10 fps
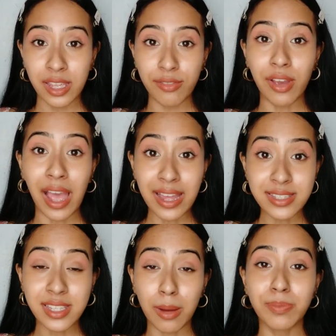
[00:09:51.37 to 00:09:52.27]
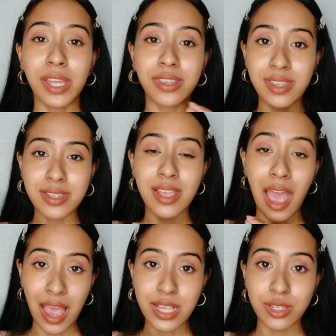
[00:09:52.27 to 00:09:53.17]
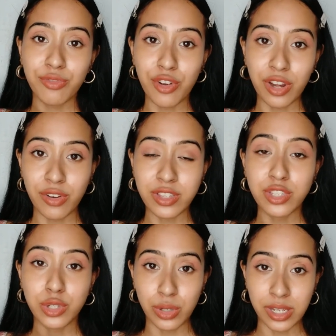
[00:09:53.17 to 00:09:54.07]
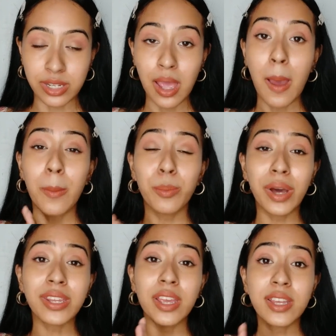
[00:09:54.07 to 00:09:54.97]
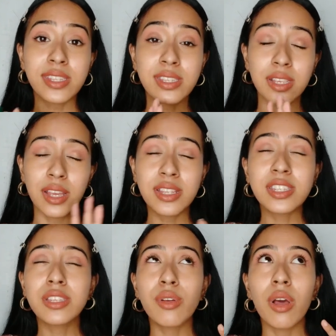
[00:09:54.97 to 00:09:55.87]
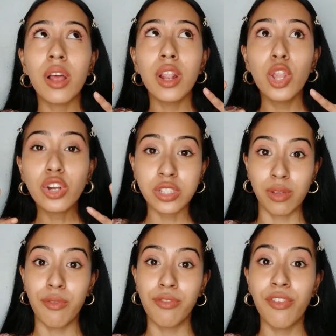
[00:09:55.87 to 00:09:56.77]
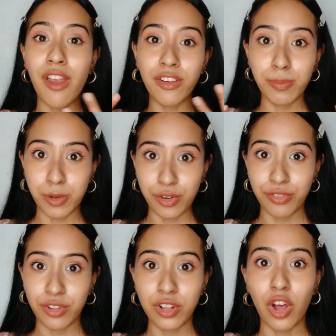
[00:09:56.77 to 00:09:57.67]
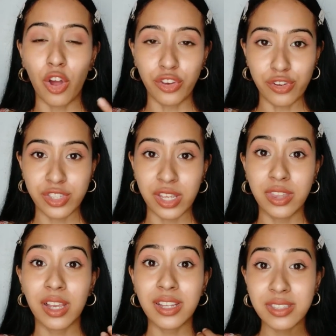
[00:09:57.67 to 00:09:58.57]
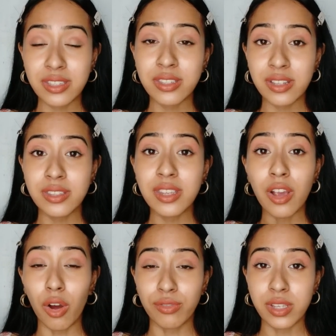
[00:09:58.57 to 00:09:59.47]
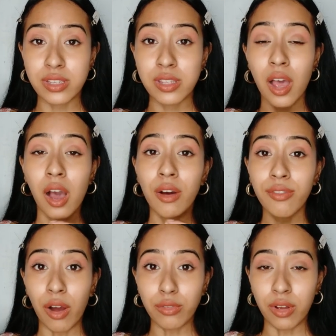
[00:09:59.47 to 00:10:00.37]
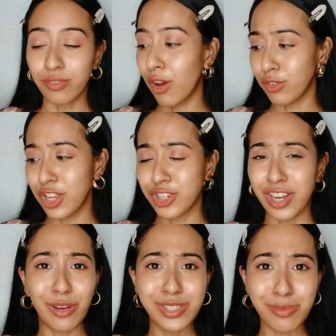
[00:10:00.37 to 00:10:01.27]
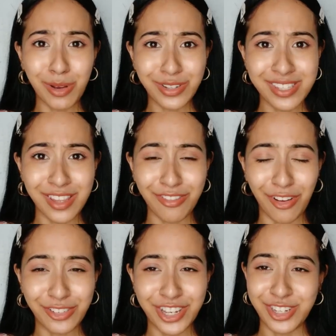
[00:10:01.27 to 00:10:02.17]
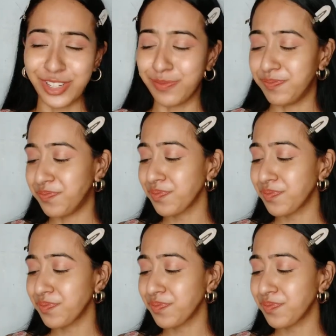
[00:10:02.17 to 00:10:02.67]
give a heads up that this has fragrance to it, but it's it's looks very beautiful on your skin. The consistency of this found, uh, foundation, I was about to say foundation,